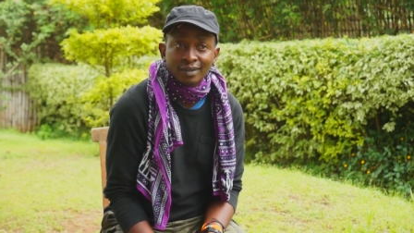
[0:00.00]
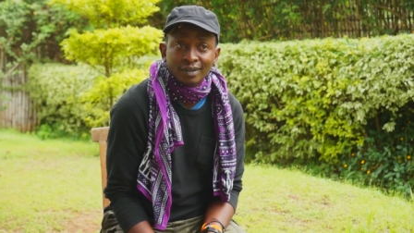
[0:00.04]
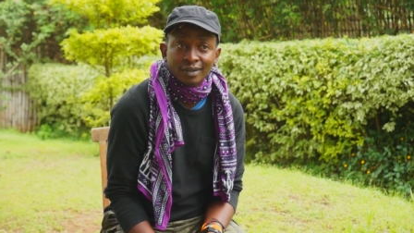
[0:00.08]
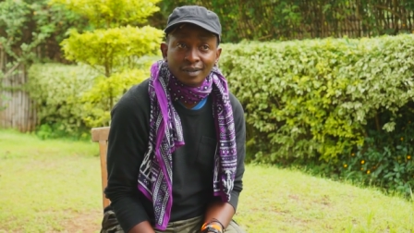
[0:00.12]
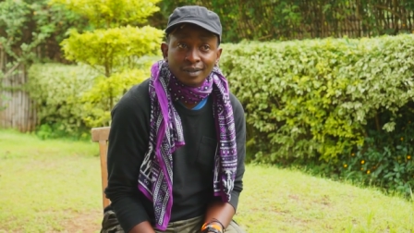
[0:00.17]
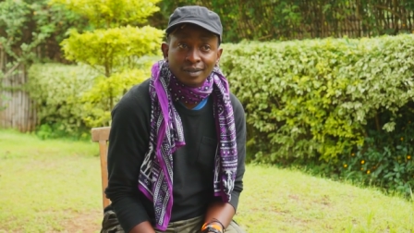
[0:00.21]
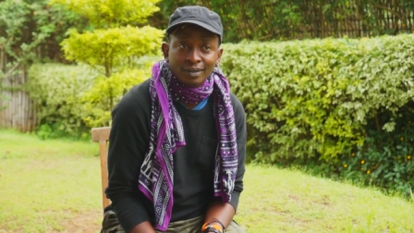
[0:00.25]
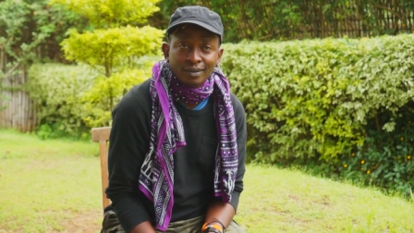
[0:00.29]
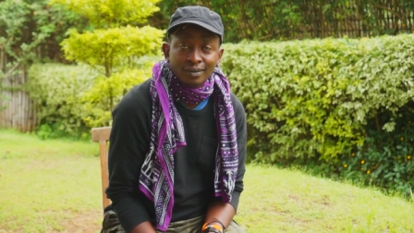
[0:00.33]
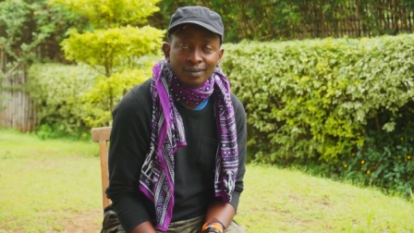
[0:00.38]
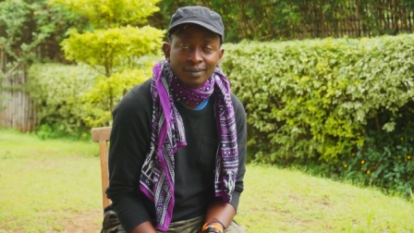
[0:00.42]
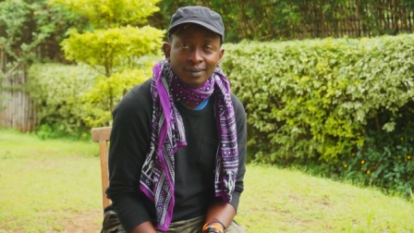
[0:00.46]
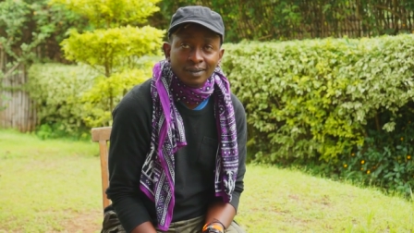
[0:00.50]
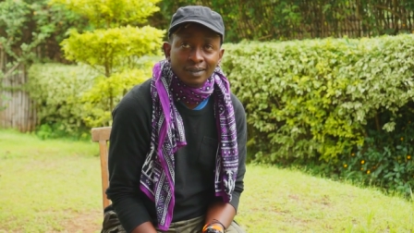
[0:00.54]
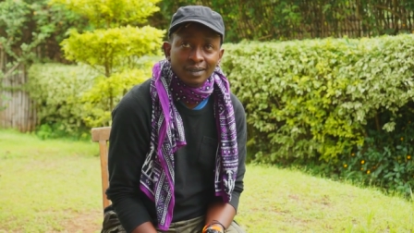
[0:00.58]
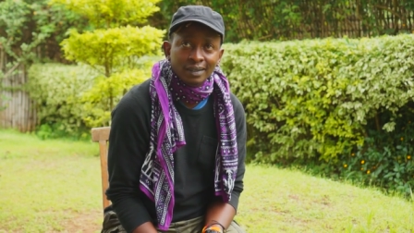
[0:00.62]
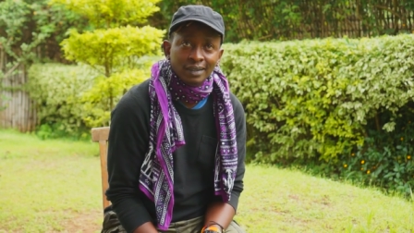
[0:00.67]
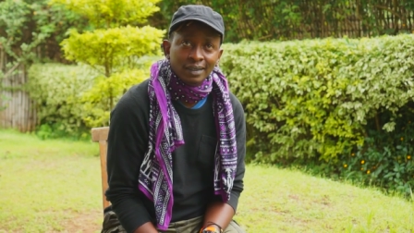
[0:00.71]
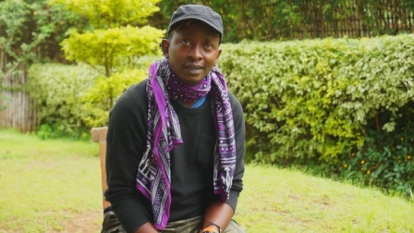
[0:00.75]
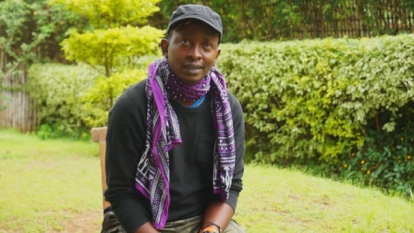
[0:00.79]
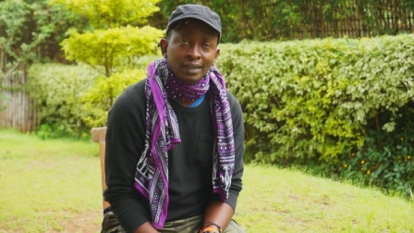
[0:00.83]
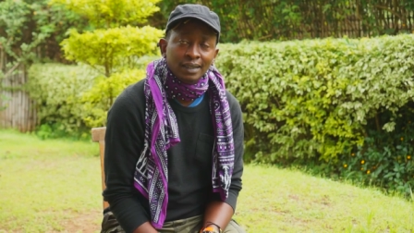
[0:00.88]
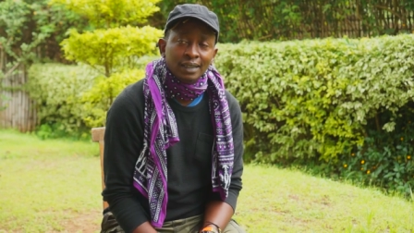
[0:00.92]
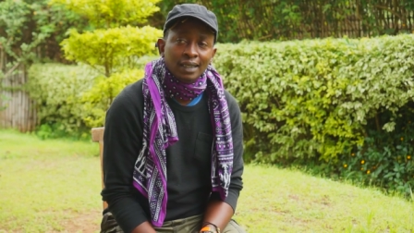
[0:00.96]
you know,
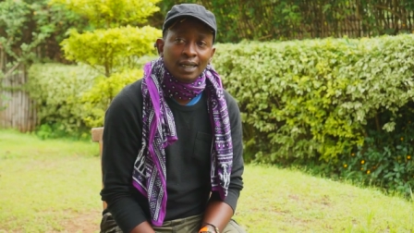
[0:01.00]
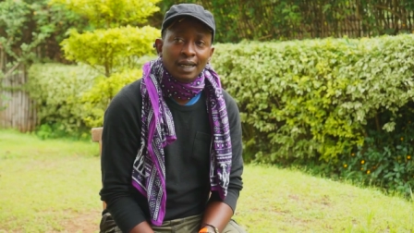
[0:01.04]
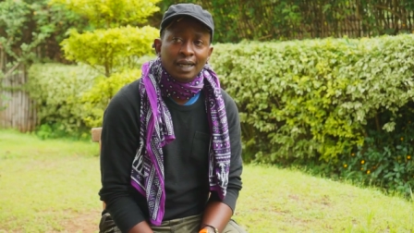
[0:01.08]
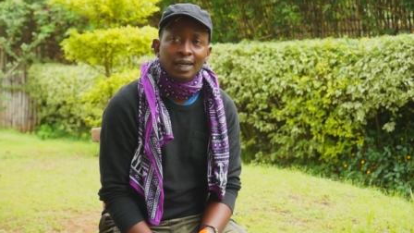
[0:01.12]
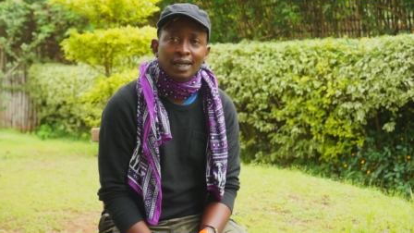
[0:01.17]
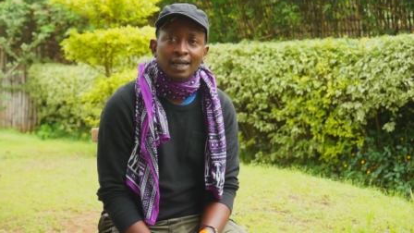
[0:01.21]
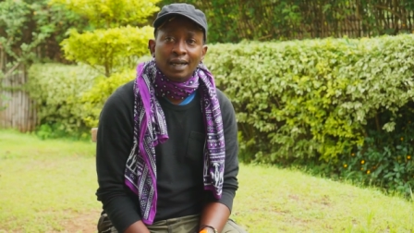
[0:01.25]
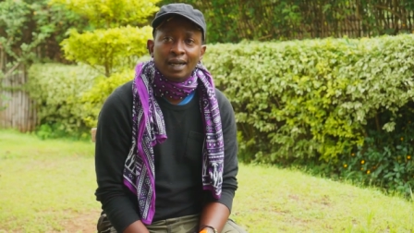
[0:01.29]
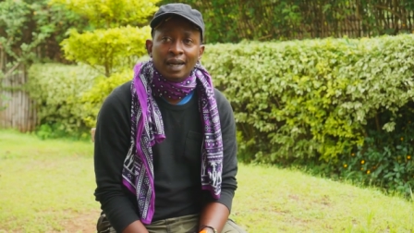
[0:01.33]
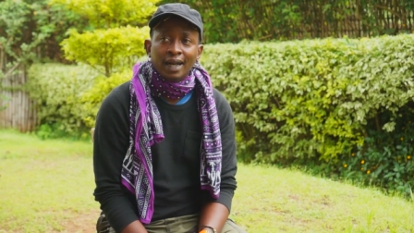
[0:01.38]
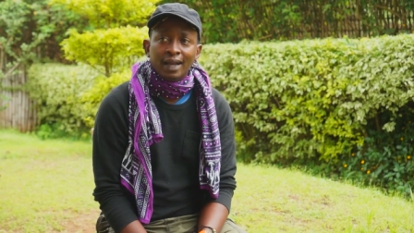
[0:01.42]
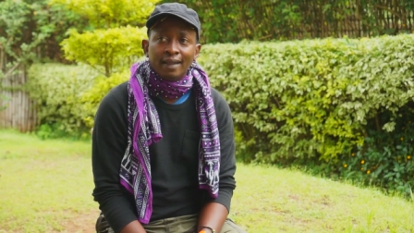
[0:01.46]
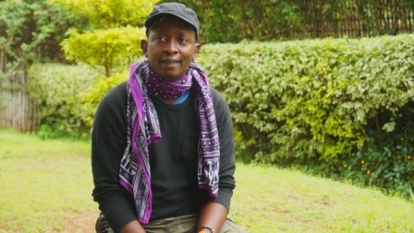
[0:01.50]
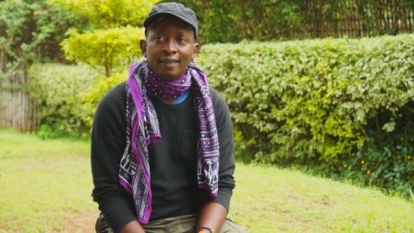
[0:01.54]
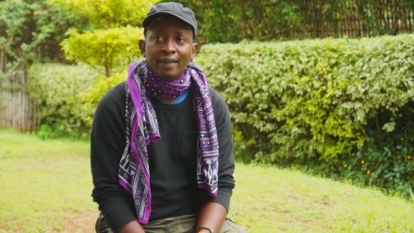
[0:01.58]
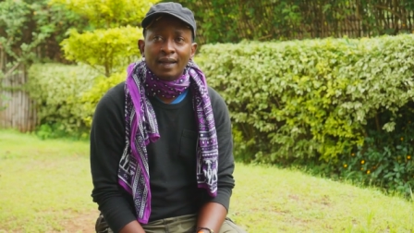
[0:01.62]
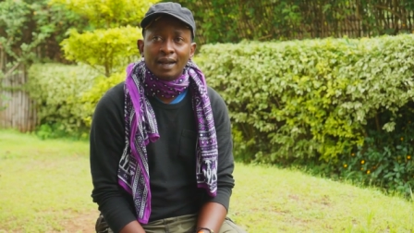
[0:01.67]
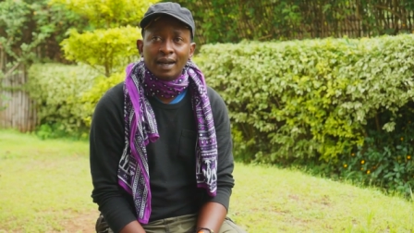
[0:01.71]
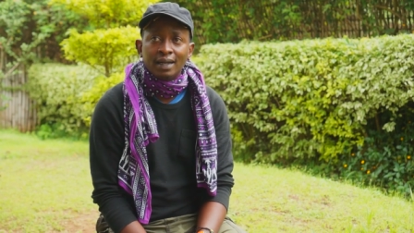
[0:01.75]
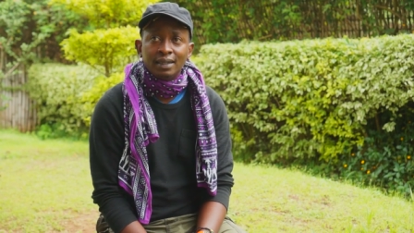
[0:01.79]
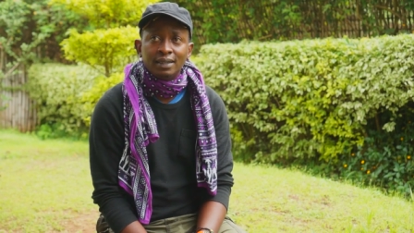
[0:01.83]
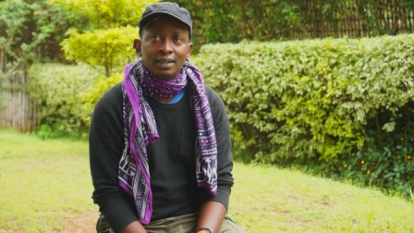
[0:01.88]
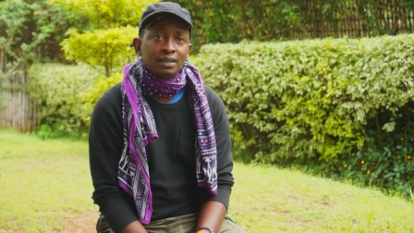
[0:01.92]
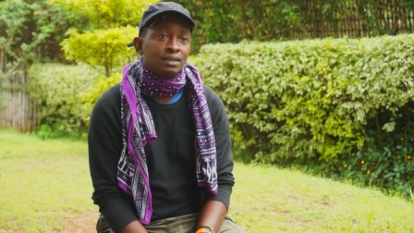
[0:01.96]
uh, and
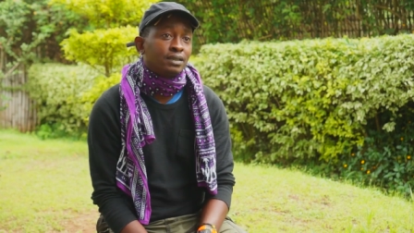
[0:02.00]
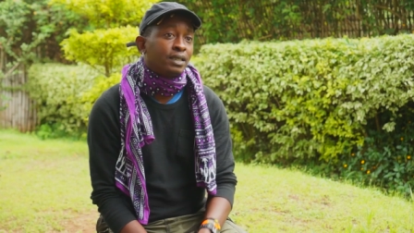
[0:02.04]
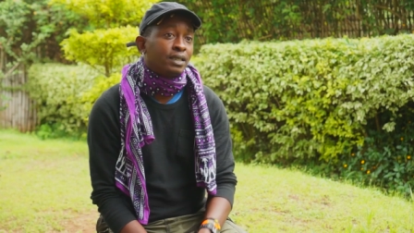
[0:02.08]
that I'd